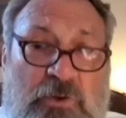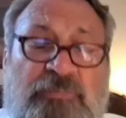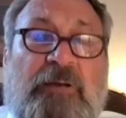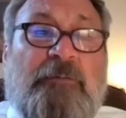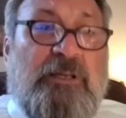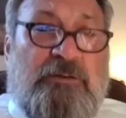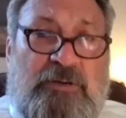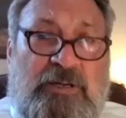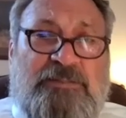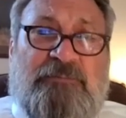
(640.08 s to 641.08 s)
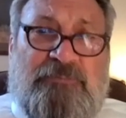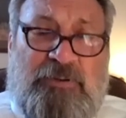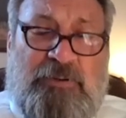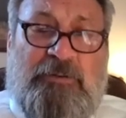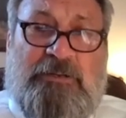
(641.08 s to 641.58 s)
So very aggressive,
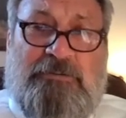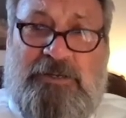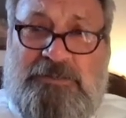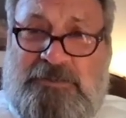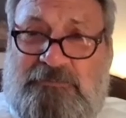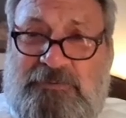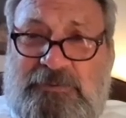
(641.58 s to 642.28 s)
very aggressive.